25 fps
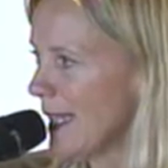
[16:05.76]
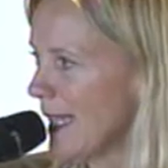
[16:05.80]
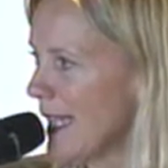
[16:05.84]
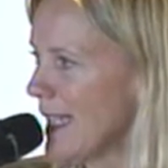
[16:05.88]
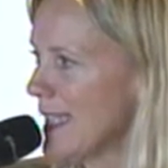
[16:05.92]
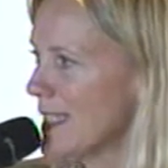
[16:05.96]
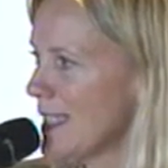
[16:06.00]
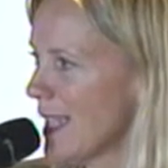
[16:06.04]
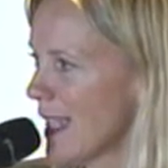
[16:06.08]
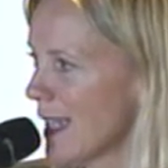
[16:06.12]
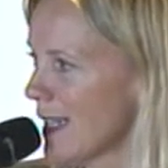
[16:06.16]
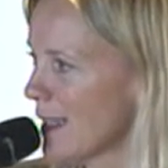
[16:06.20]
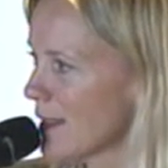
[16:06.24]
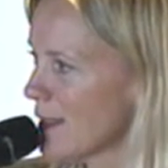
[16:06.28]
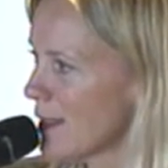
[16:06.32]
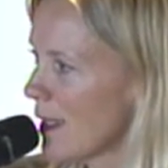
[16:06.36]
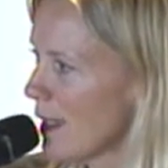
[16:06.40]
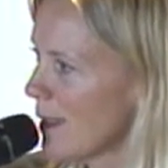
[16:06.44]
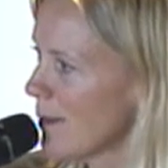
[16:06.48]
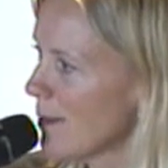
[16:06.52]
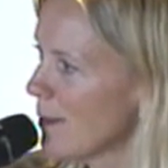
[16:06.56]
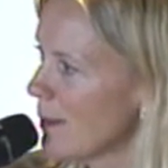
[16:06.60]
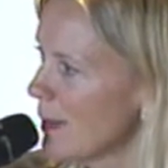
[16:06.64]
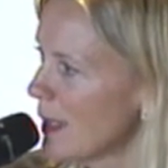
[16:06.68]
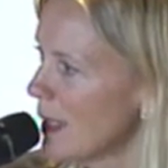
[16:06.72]
eating
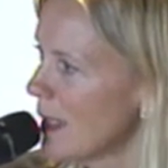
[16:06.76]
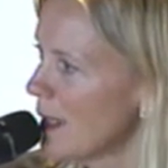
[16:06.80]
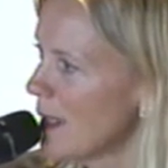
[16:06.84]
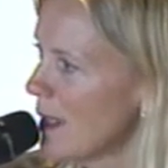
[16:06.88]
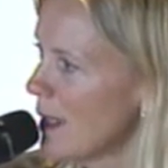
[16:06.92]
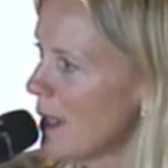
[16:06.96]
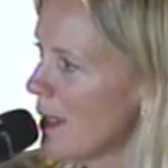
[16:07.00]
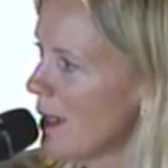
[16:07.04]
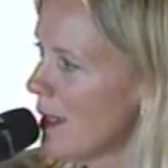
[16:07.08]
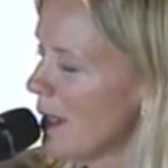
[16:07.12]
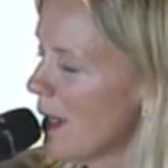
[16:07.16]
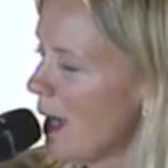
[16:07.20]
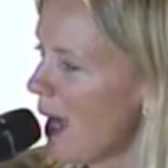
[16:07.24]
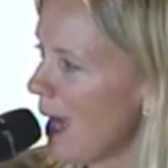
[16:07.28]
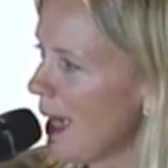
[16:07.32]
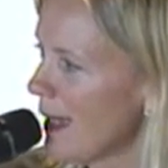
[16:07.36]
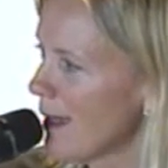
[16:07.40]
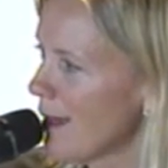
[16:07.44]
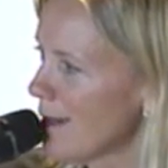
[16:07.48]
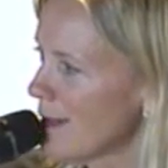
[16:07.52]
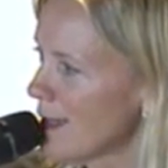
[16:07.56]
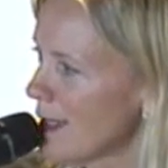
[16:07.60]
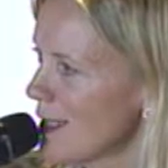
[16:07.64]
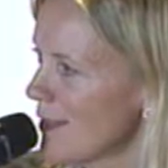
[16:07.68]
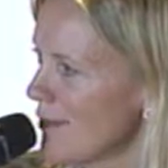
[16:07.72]
type
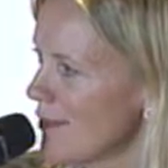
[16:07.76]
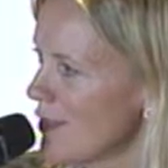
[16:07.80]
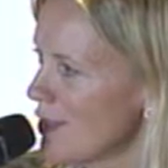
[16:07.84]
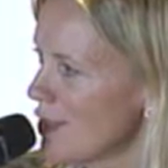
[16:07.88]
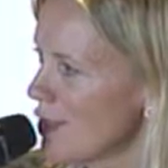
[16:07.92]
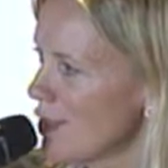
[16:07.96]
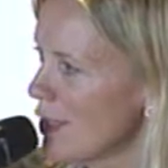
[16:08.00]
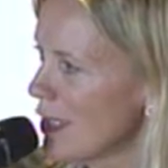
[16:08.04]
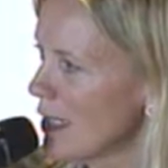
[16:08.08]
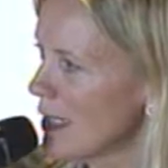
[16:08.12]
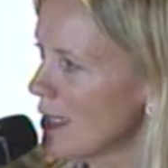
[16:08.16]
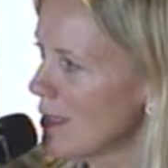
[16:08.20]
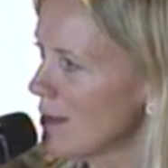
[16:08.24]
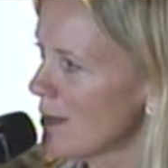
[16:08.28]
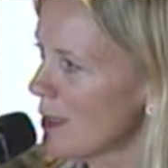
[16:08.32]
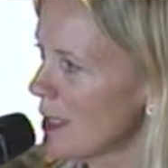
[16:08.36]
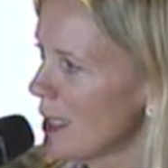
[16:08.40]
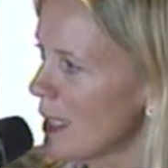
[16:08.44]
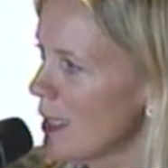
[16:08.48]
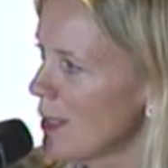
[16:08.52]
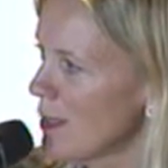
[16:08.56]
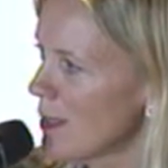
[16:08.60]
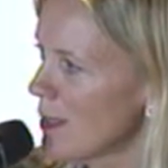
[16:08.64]
answer for journalism, aren't you?